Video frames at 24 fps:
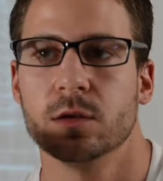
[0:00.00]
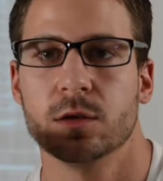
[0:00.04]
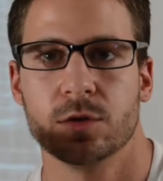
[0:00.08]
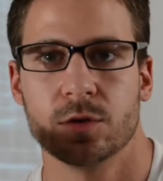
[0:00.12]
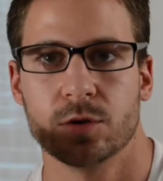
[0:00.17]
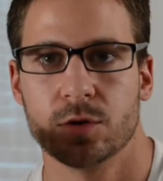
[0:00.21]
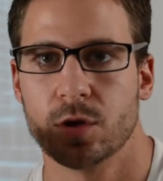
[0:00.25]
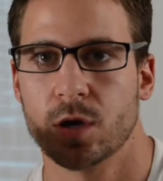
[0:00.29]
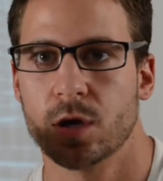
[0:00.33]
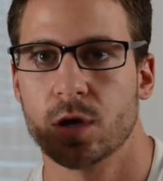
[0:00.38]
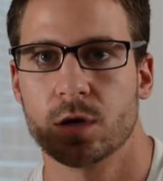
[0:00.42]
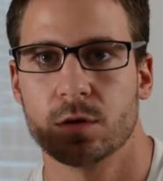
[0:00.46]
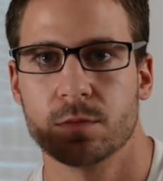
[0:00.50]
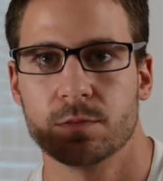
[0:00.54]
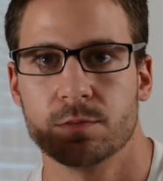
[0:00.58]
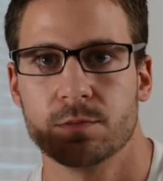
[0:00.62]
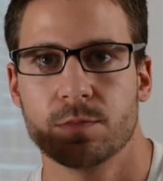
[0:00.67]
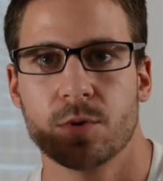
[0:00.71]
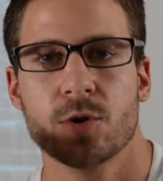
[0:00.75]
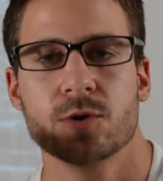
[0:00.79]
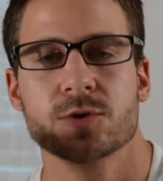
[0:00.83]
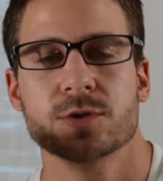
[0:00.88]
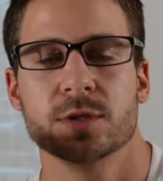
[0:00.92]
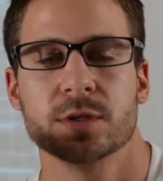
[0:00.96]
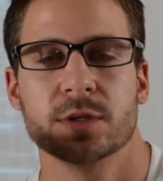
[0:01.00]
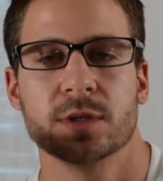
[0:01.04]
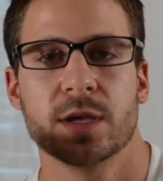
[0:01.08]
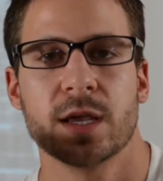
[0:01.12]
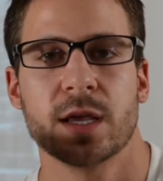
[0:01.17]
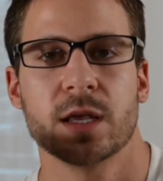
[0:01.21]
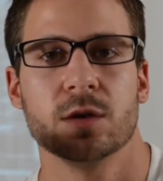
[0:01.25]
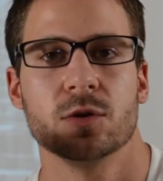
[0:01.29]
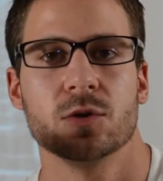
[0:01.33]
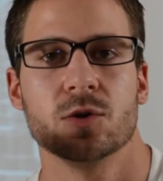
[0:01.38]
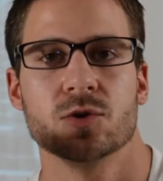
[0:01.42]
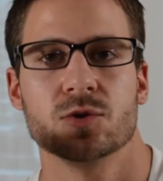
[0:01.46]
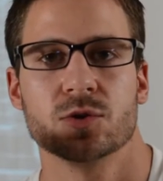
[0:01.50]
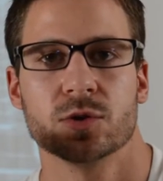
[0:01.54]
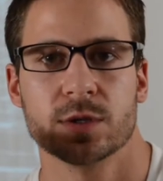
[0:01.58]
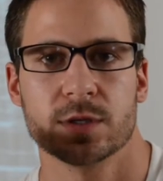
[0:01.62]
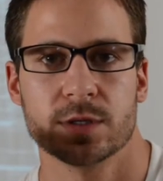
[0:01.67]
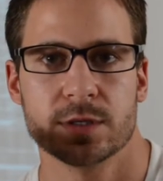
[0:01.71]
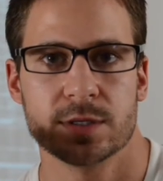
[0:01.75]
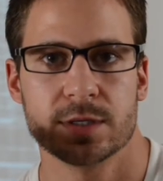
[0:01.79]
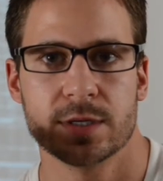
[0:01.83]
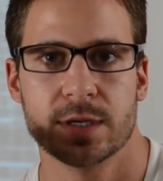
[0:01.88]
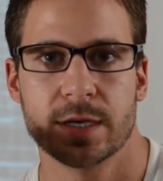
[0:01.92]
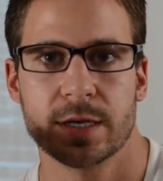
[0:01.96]
the person can't usually
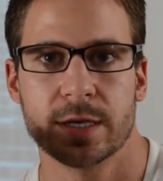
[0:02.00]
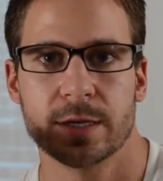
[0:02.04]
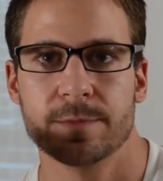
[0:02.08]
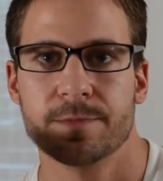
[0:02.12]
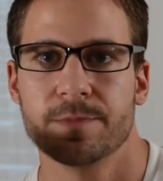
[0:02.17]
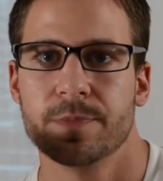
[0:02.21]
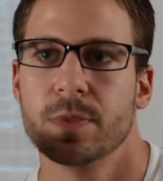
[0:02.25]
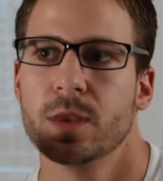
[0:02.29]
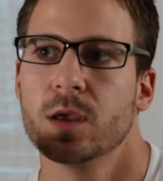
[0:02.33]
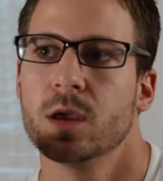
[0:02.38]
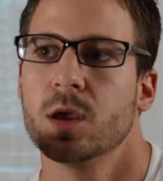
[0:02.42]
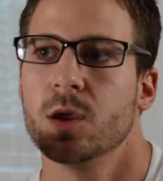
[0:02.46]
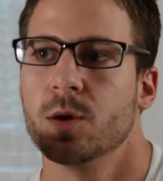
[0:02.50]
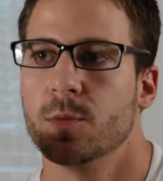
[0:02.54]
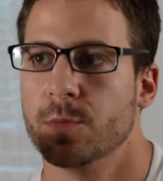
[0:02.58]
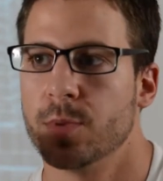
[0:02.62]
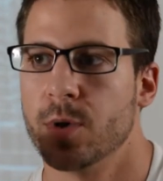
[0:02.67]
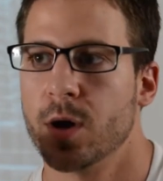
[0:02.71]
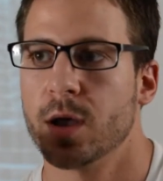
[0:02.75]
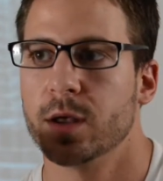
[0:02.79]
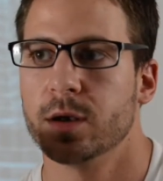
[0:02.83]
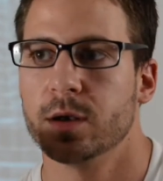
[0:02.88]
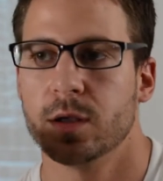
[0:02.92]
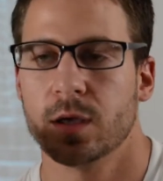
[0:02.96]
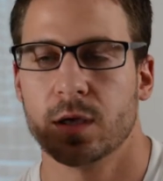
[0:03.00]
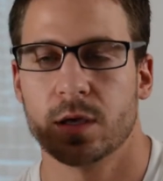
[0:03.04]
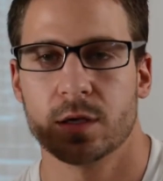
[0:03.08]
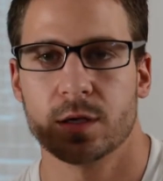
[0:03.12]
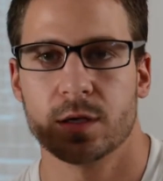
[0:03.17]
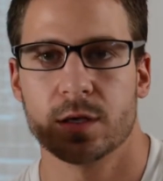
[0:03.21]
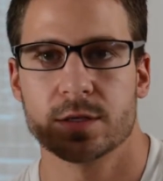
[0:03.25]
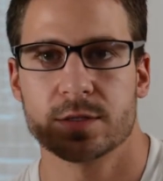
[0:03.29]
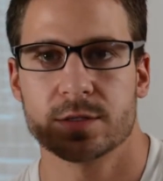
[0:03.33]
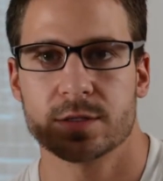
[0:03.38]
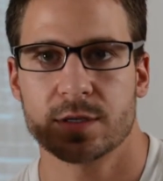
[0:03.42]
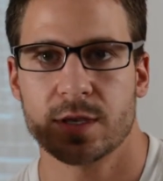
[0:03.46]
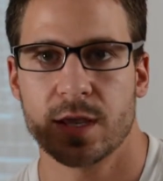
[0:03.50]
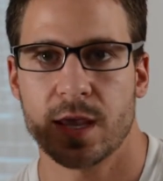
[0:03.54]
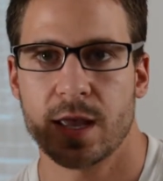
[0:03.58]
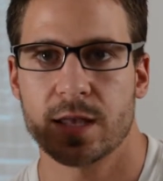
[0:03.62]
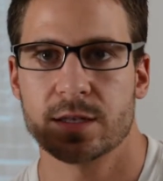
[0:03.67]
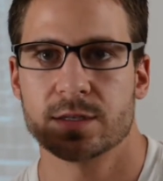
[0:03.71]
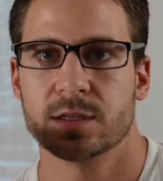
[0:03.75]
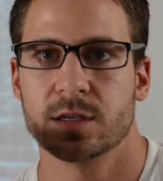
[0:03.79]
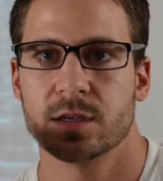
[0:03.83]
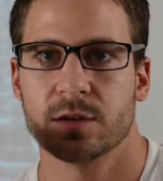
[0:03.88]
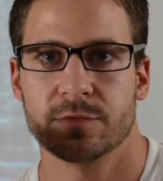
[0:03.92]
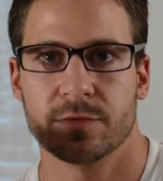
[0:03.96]
see, but it
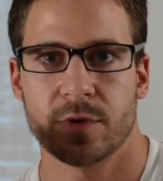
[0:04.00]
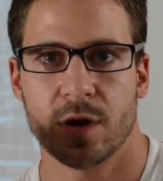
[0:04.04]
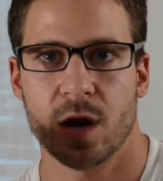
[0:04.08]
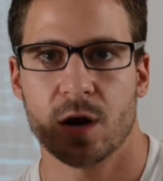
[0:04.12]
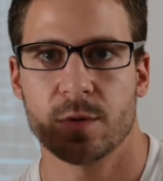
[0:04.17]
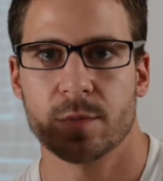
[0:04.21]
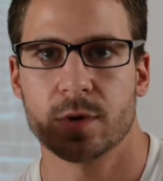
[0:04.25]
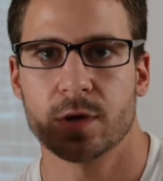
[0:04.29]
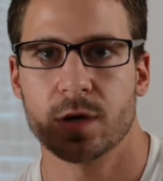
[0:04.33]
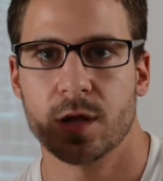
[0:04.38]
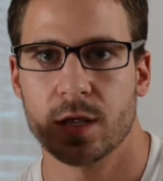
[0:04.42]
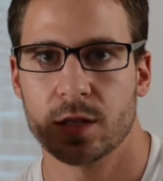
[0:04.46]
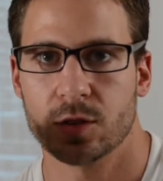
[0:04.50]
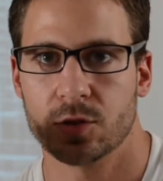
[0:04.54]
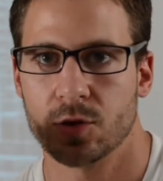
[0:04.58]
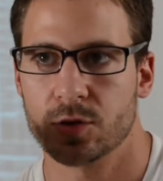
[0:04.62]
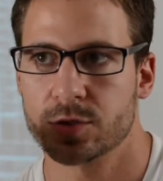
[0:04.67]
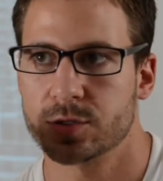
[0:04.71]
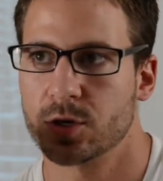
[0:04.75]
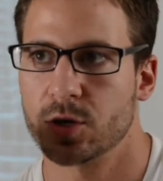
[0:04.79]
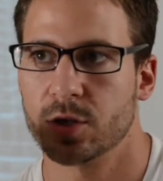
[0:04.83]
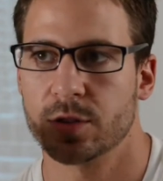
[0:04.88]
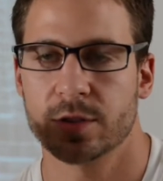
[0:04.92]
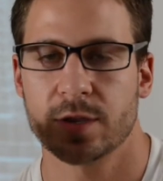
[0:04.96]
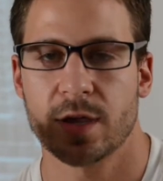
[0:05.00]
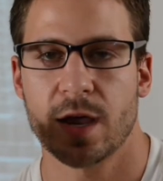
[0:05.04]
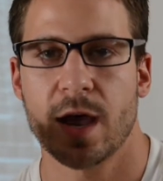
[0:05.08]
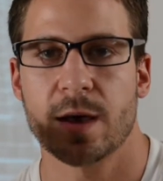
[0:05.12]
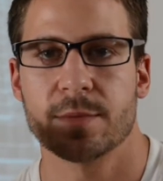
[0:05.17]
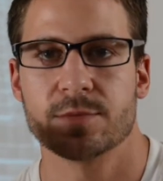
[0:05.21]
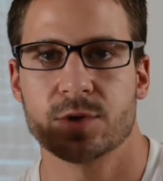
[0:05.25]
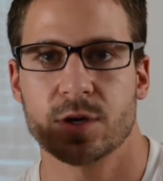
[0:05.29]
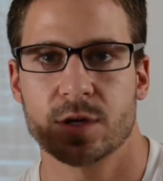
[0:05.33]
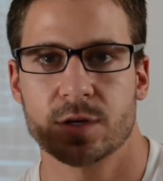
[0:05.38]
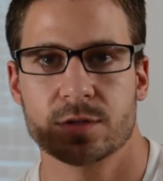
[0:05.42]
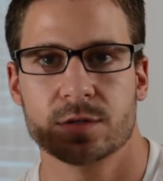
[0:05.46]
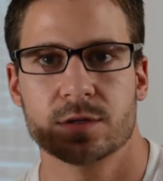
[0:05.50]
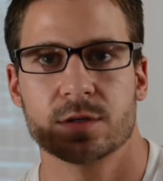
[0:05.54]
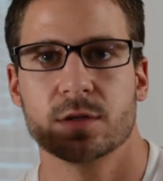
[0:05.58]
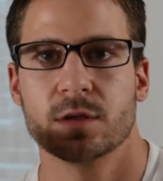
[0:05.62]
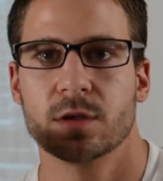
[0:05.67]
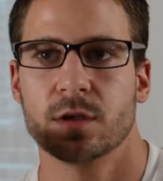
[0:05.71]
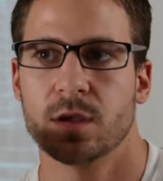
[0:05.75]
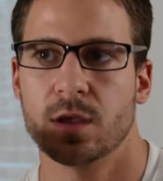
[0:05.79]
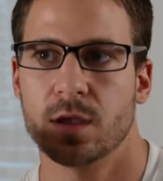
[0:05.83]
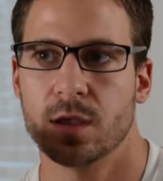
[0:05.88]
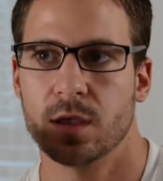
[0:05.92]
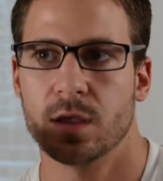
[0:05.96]
scans the environment and looks at all the objects
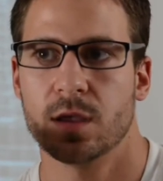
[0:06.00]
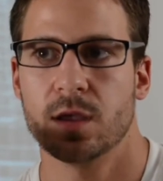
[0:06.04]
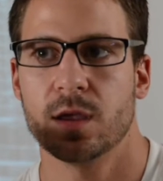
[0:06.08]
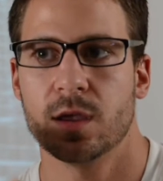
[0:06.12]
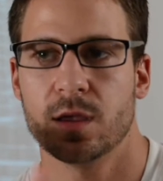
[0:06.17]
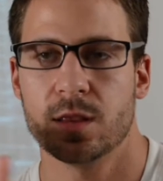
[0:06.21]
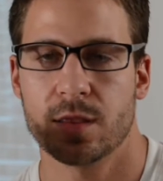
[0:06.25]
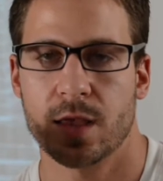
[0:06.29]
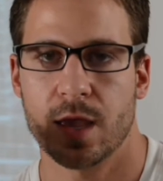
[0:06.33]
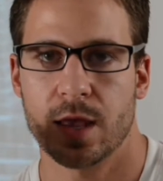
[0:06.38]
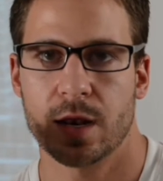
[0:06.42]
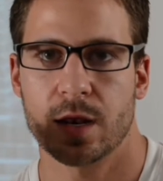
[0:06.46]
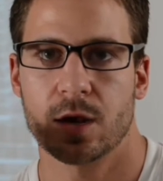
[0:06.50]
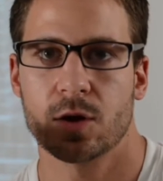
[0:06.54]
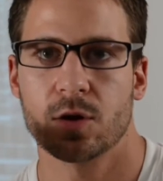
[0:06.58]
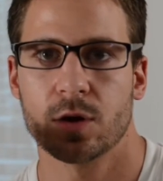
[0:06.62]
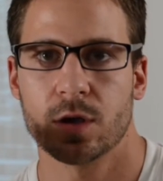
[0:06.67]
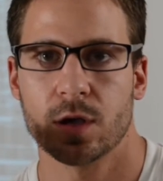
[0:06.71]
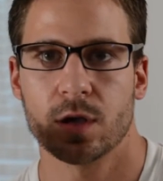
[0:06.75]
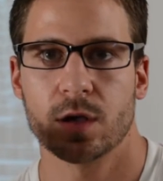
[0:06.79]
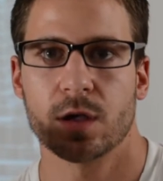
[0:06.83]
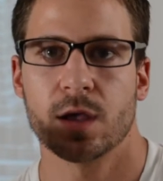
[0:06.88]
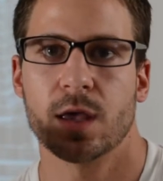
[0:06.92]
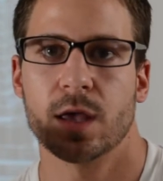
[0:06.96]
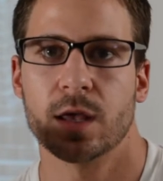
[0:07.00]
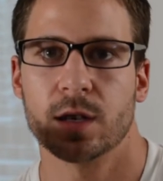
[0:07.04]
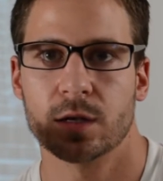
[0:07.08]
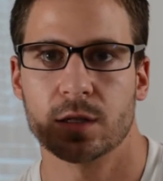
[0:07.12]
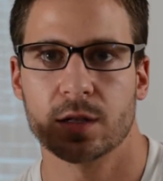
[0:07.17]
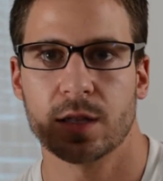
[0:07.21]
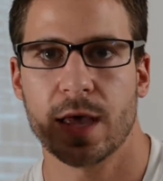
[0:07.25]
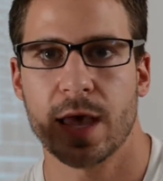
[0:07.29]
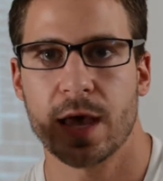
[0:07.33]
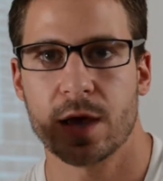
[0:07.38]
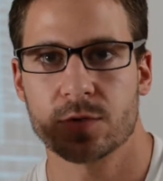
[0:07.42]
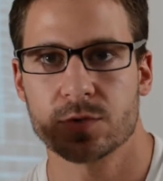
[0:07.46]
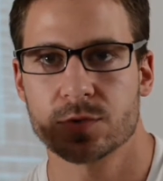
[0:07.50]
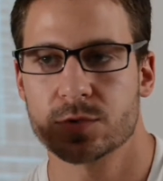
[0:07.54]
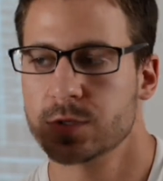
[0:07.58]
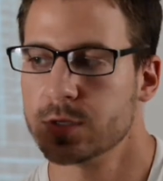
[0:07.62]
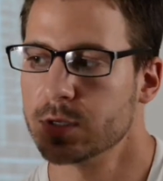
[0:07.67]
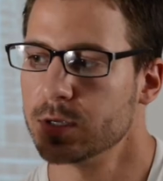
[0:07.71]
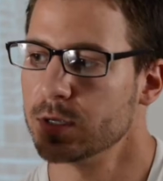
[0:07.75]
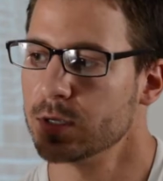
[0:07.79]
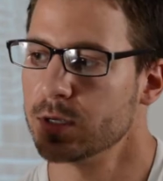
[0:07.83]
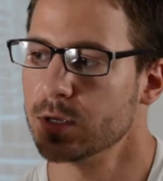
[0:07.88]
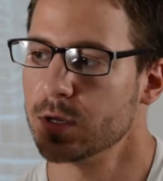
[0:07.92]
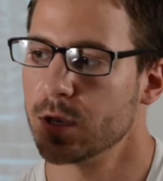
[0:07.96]
in that area and allows
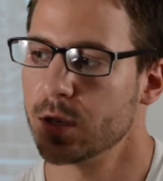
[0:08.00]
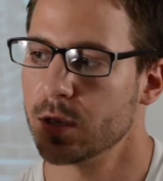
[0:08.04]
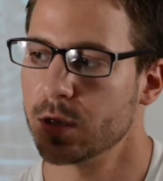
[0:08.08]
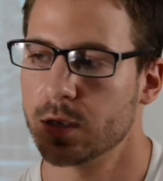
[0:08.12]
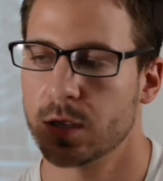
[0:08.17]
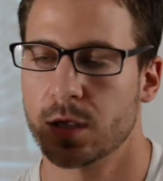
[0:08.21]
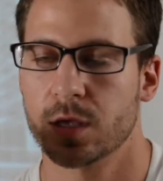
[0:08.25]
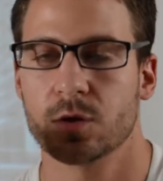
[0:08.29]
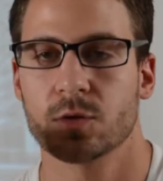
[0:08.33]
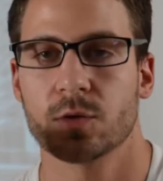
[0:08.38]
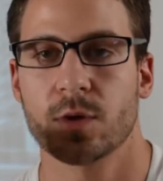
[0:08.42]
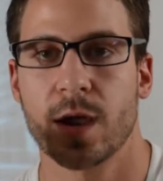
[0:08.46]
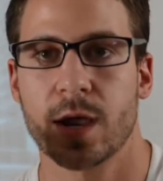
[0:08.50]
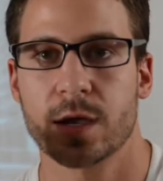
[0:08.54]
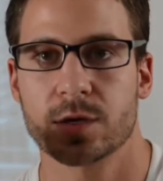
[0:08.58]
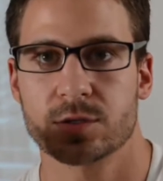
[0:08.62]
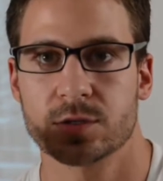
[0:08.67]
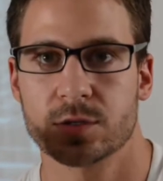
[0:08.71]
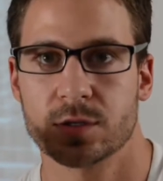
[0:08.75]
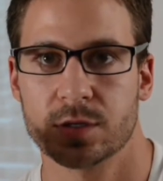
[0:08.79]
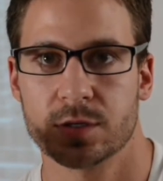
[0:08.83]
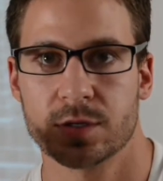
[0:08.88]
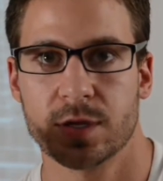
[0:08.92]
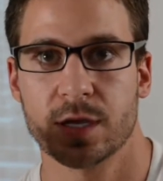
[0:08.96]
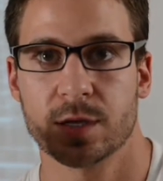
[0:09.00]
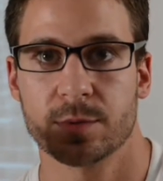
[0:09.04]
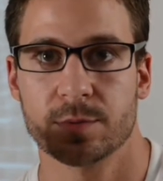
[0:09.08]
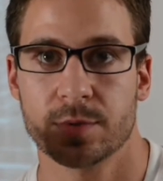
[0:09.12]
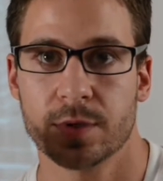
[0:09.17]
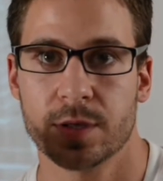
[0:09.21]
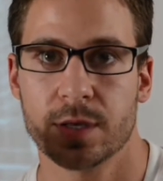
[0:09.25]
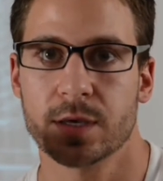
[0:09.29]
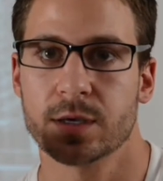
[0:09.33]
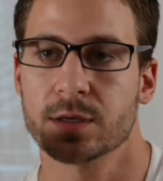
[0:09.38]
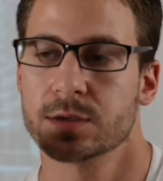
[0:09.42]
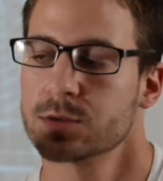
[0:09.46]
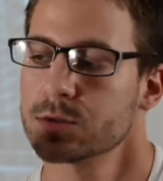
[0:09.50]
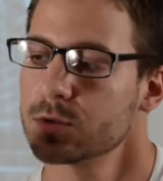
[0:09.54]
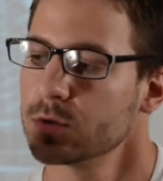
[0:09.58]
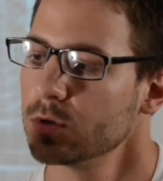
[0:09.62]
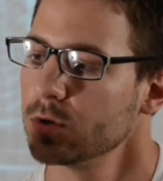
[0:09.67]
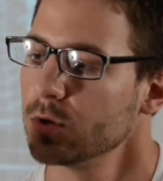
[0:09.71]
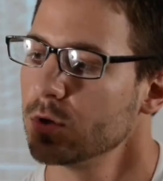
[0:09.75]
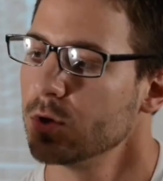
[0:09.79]
the interaction to take place.